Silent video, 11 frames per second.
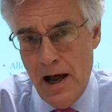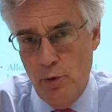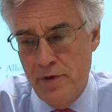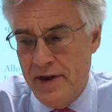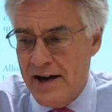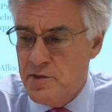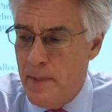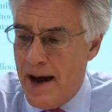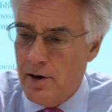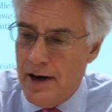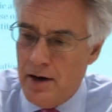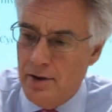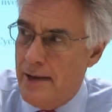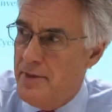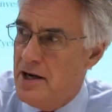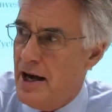With that as background,
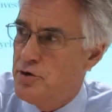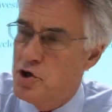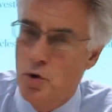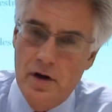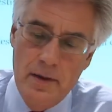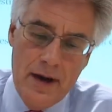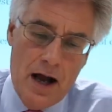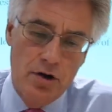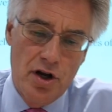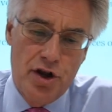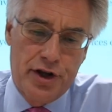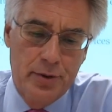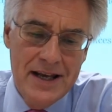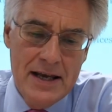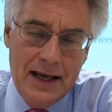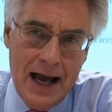let me now talk about
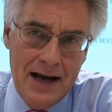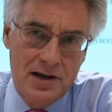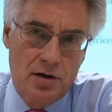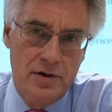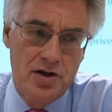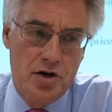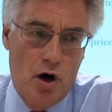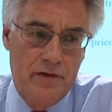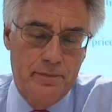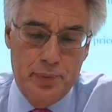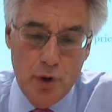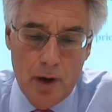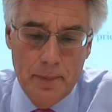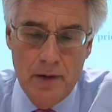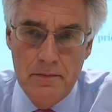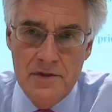three categories of
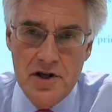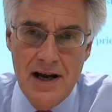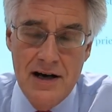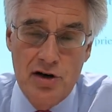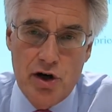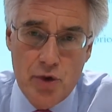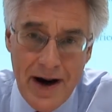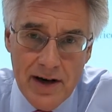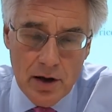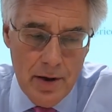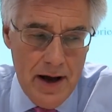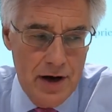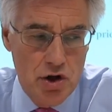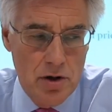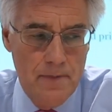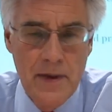problems in credit
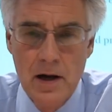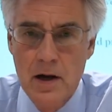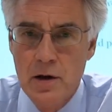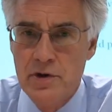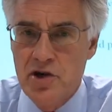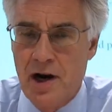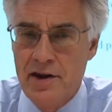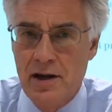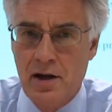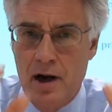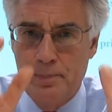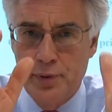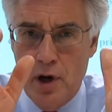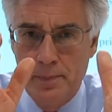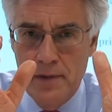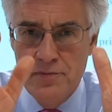creation, which I think are
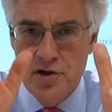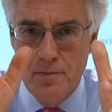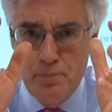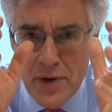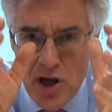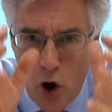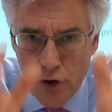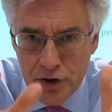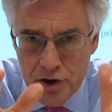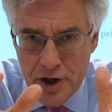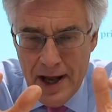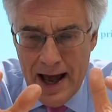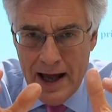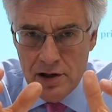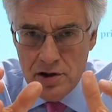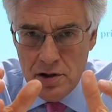problems beyond
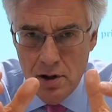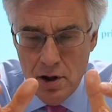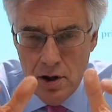that